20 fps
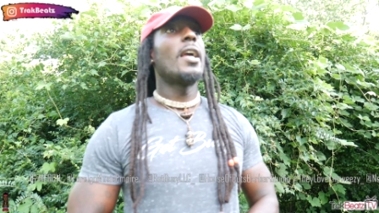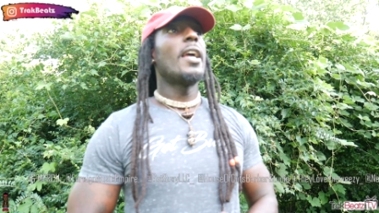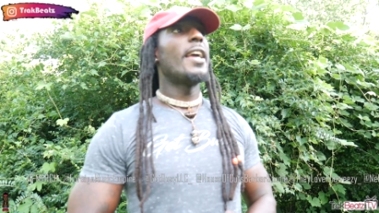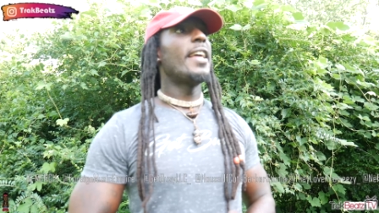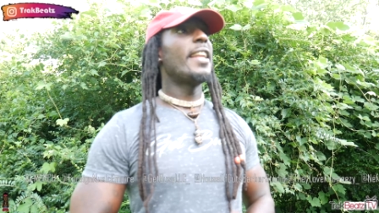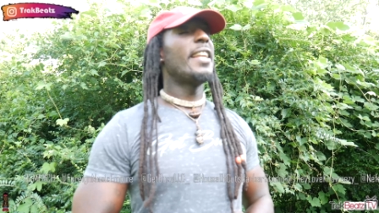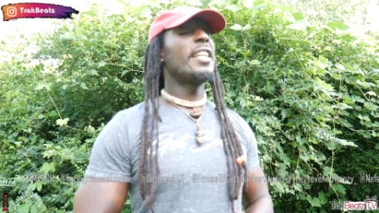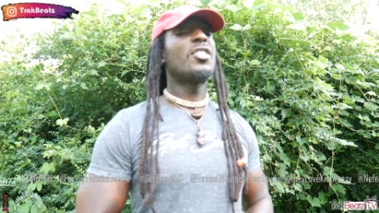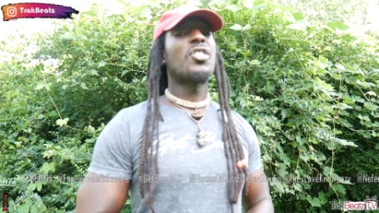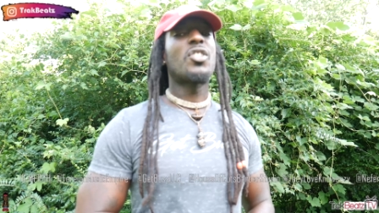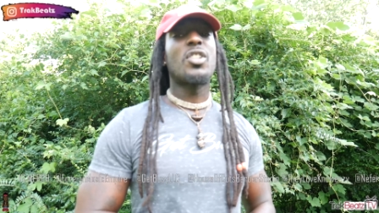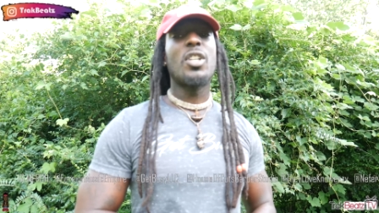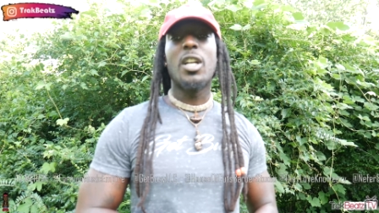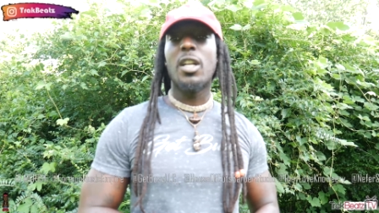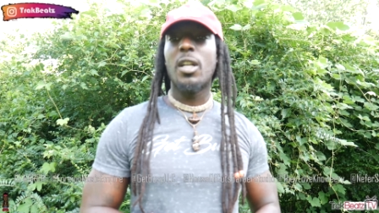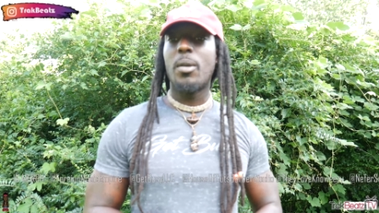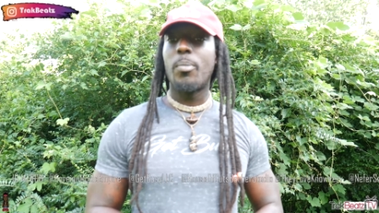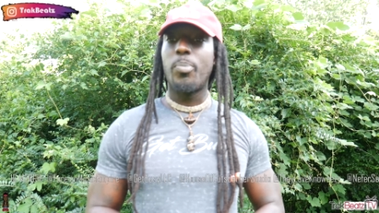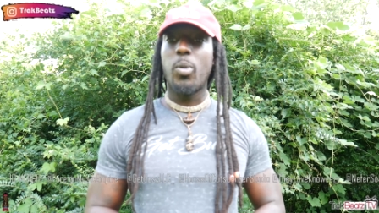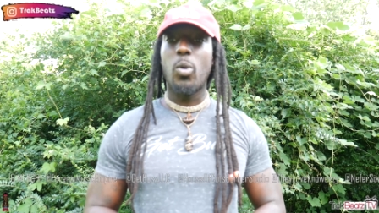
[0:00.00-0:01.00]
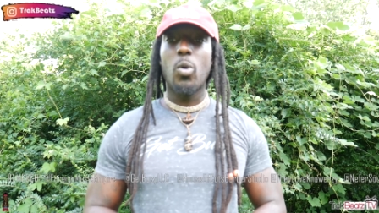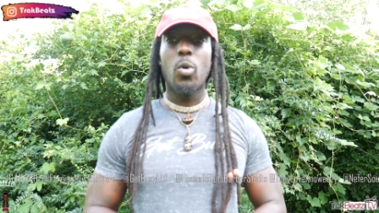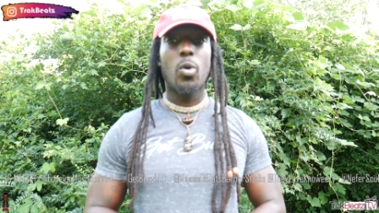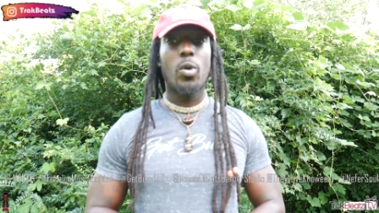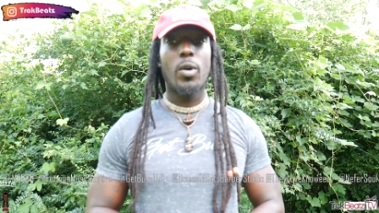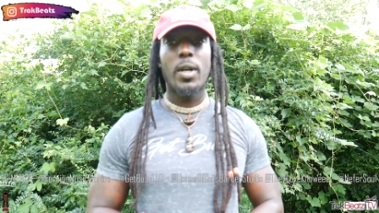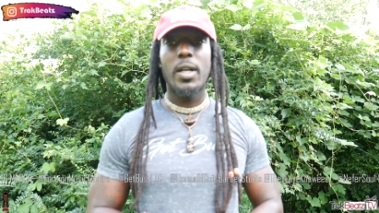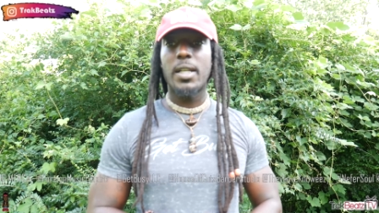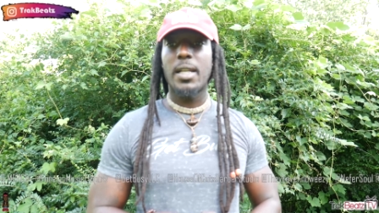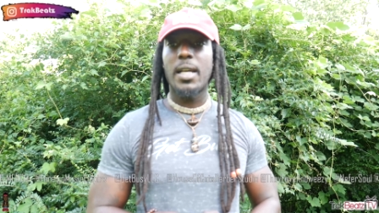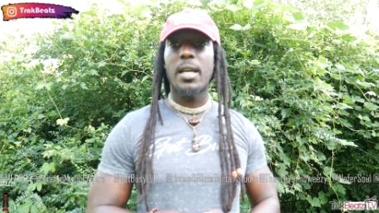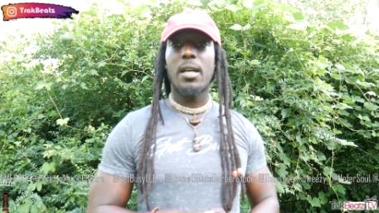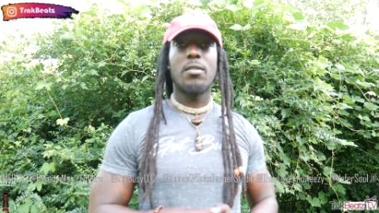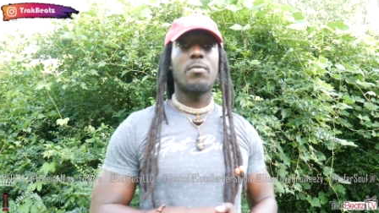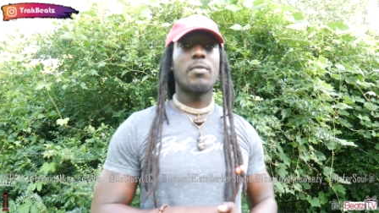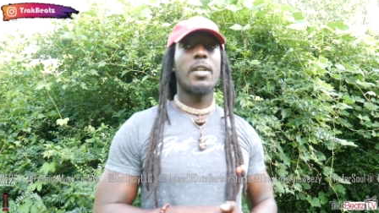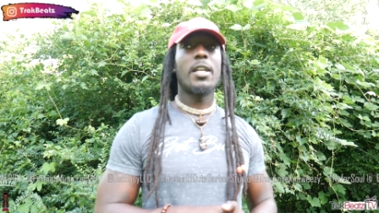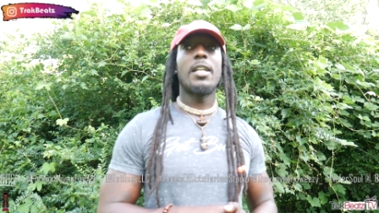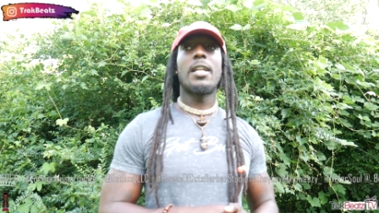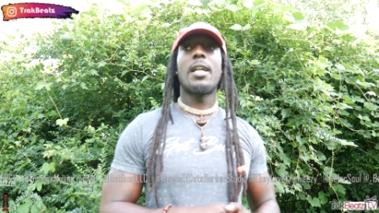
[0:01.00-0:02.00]
and it started pouring
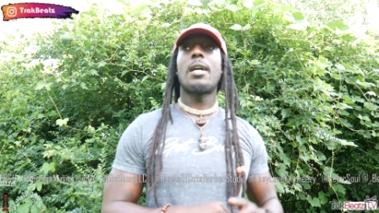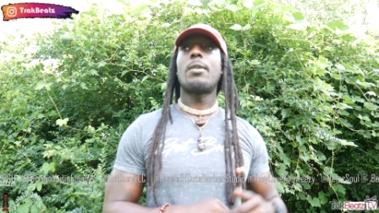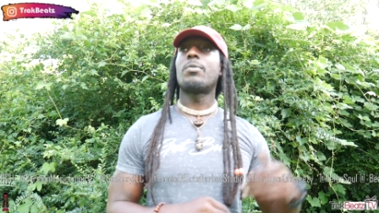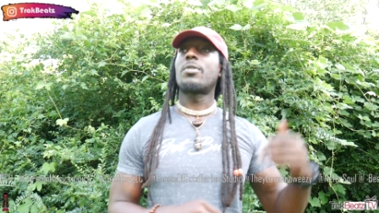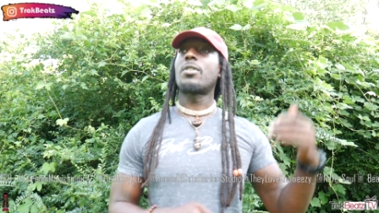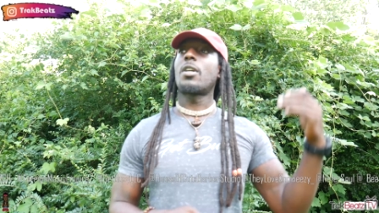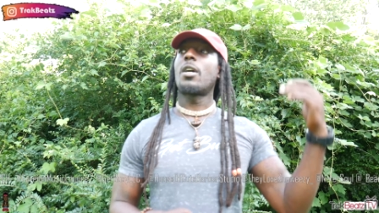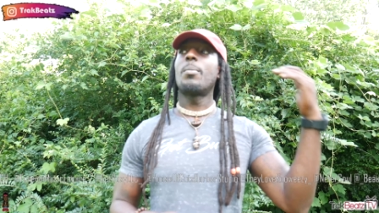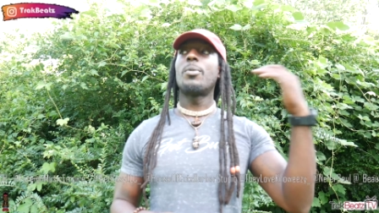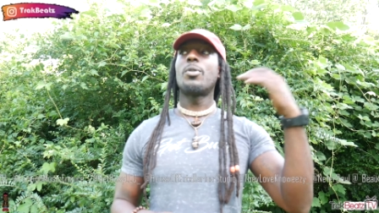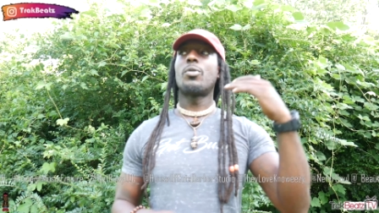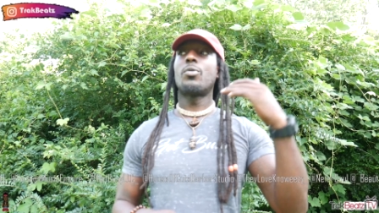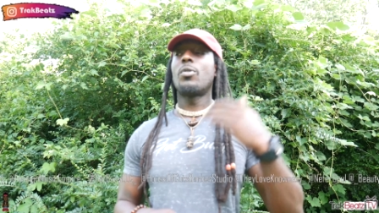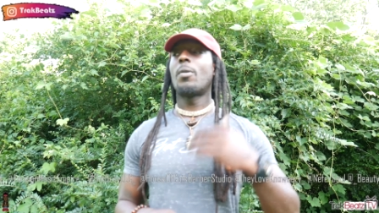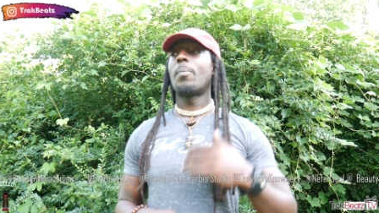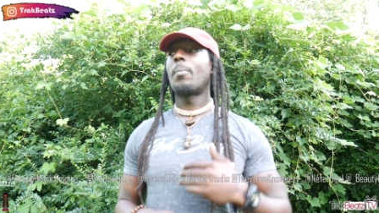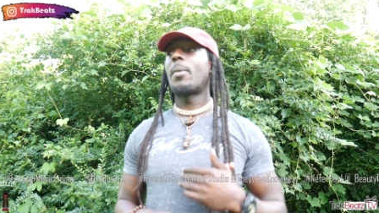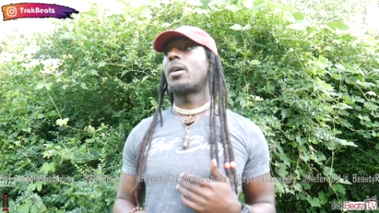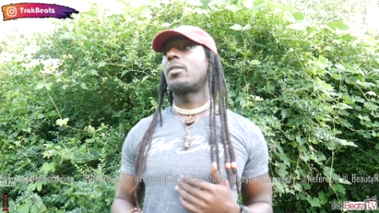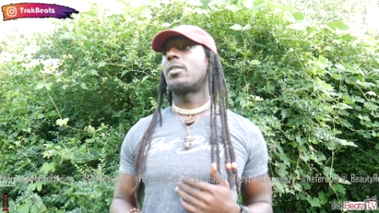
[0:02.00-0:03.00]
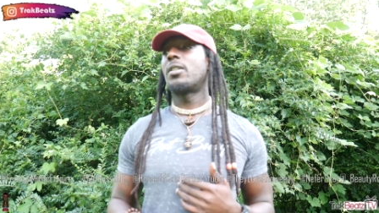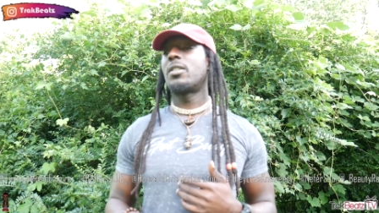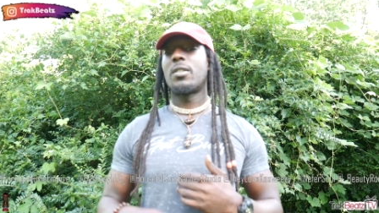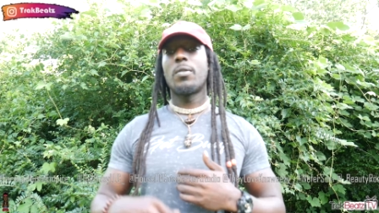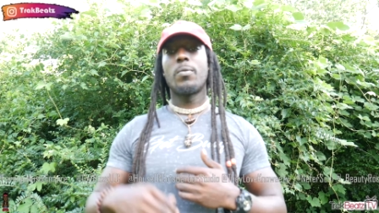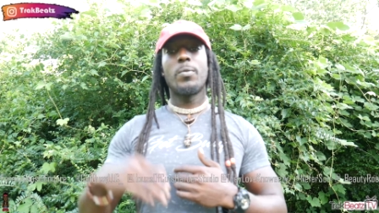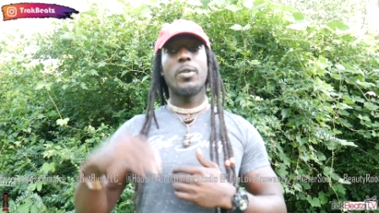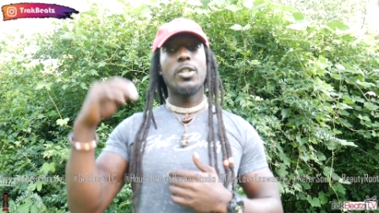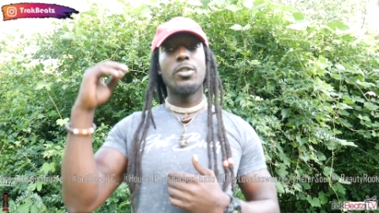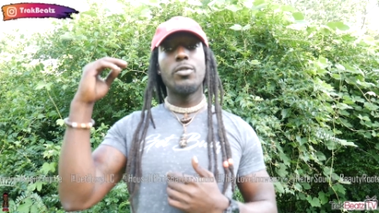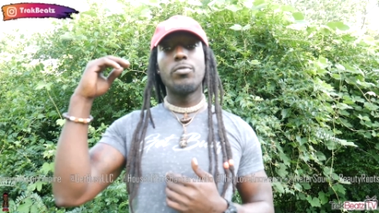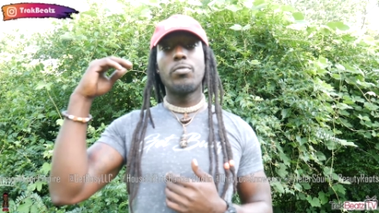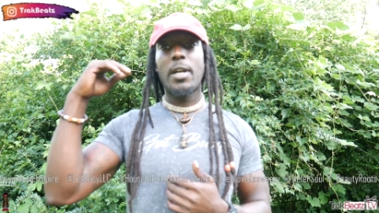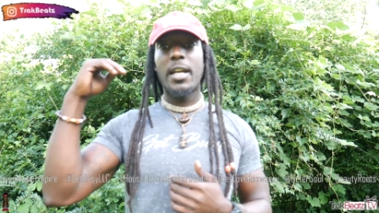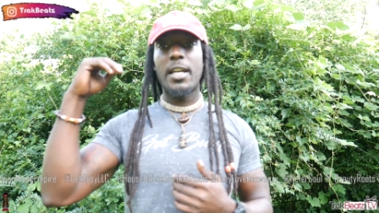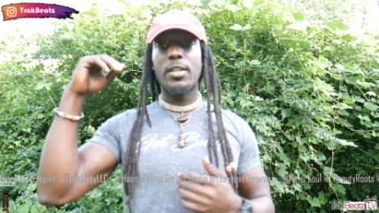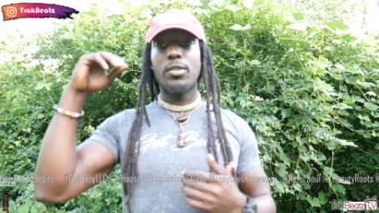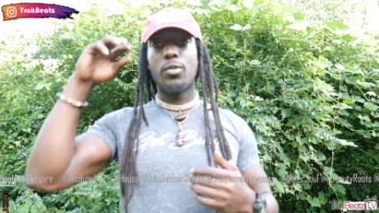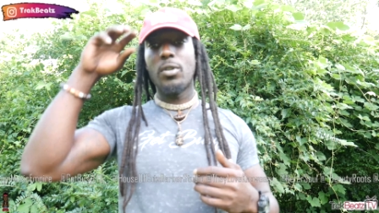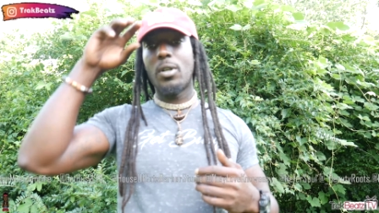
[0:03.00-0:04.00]
down rain, and I was coming through the mountains, and when you
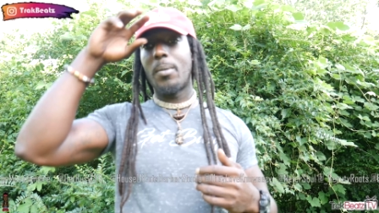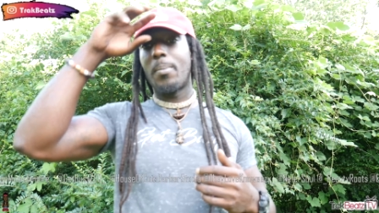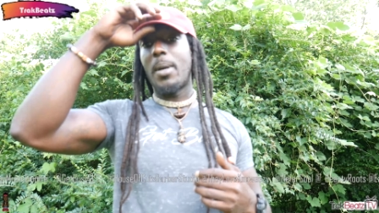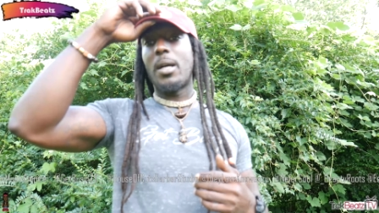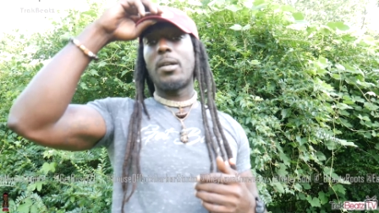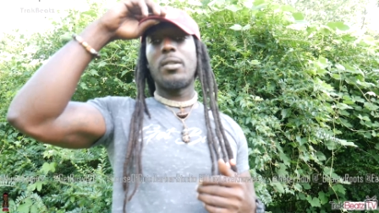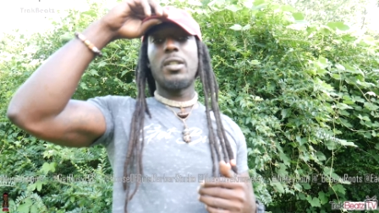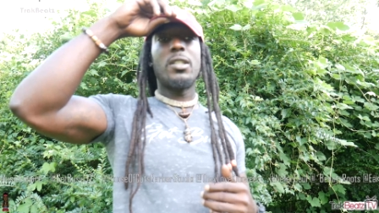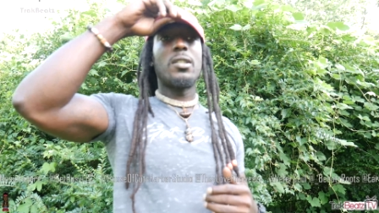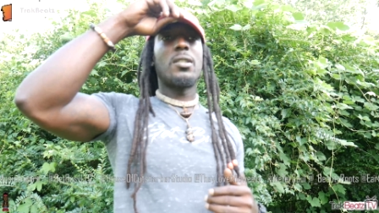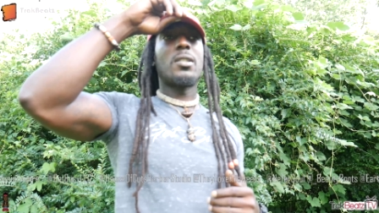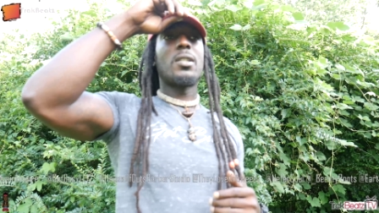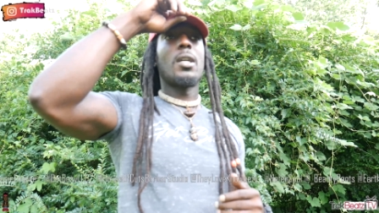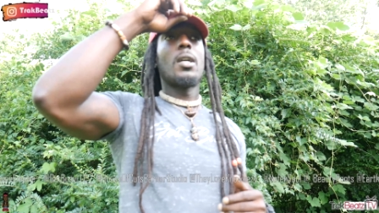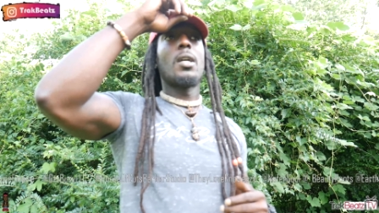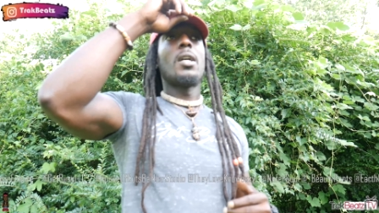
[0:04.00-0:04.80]
ride through the mountains